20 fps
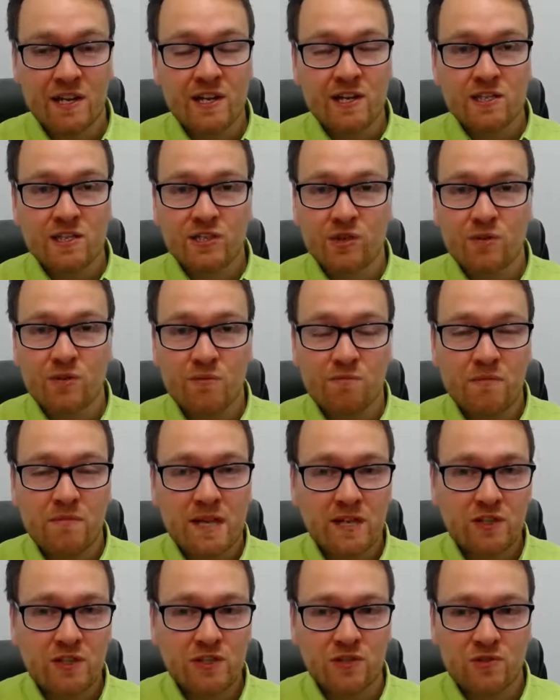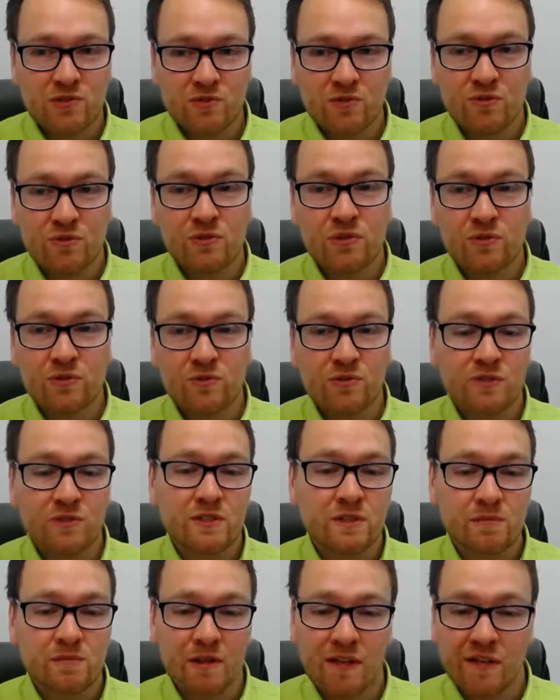So make sure you're not
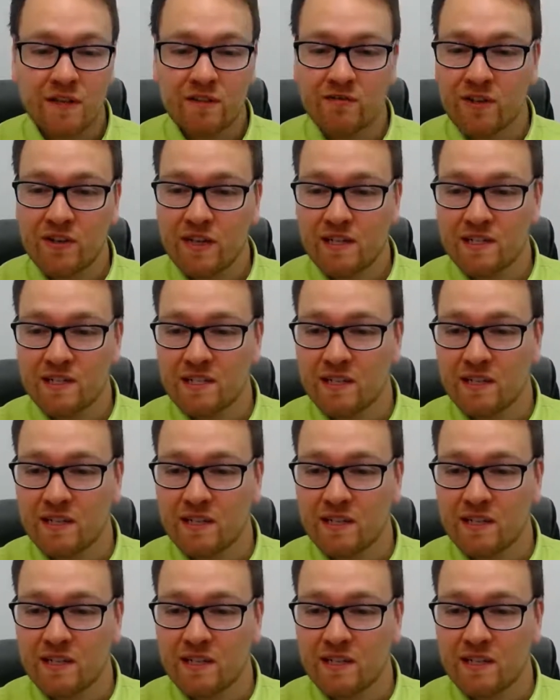applying VAT.